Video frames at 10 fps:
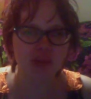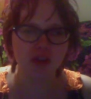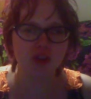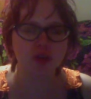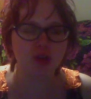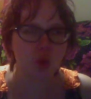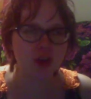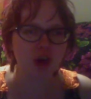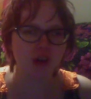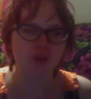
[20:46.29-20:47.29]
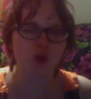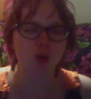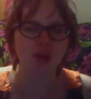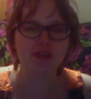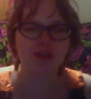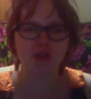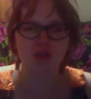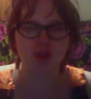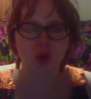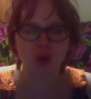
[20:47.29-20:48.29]
but doesn't write off girly
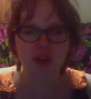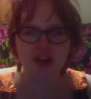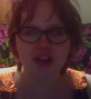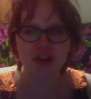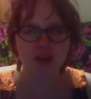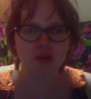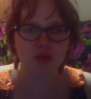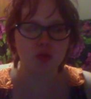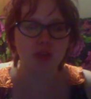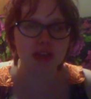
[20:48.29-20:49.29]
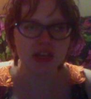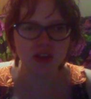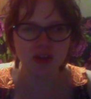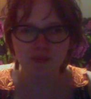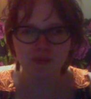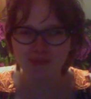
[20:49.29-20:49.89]
girly things as weak.